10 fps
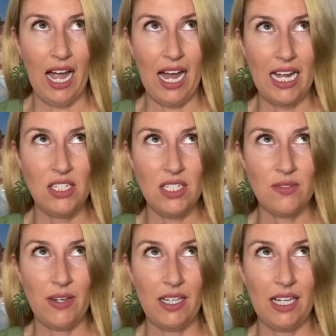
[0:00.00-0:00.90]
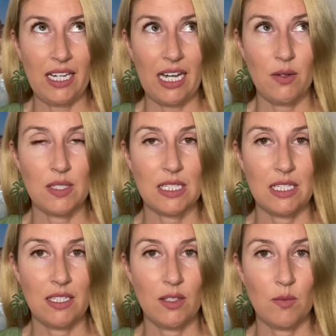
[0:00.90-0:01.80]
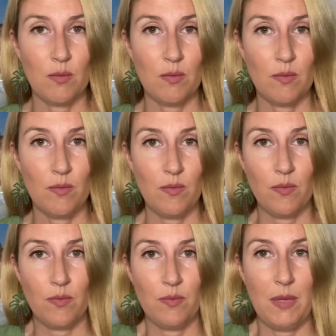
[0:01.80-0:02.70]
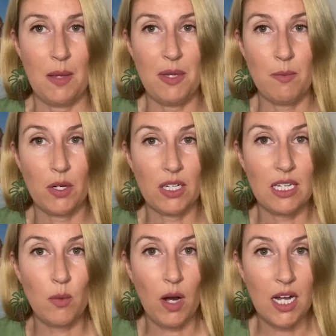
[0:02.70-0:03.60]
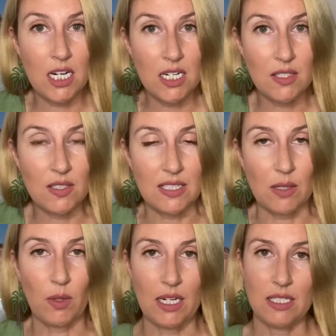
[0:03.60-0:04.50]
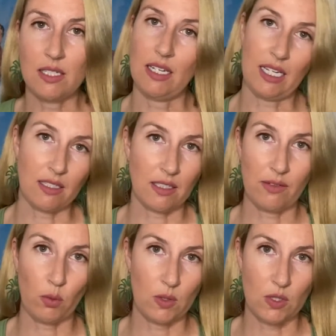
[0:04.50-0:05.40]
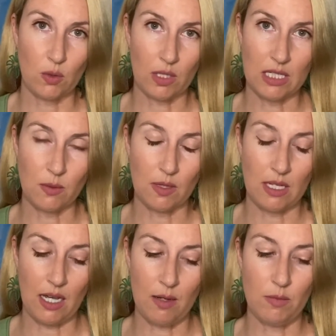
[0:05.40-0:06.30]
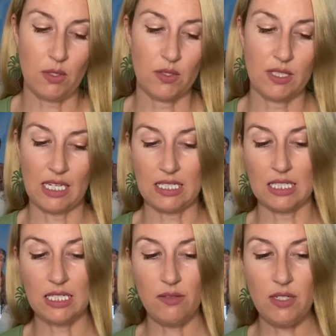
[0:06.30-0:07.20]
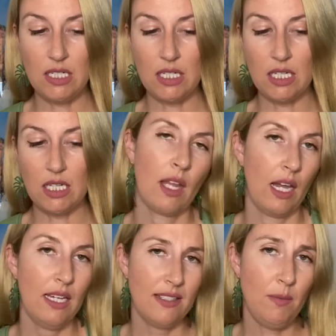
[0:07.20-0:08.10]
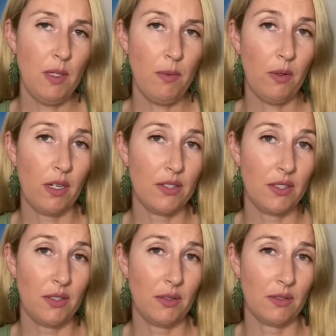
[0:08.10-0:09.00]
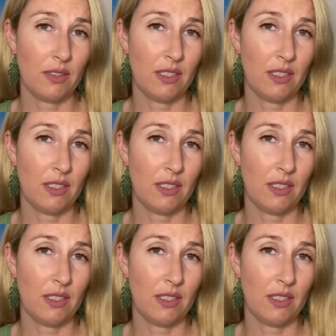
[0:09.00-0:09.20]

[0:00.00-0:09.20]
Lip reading: it just felt like I was in maybe murky waters because I wanted to handle everyone's stories with the utmost sensitivity. Some people are also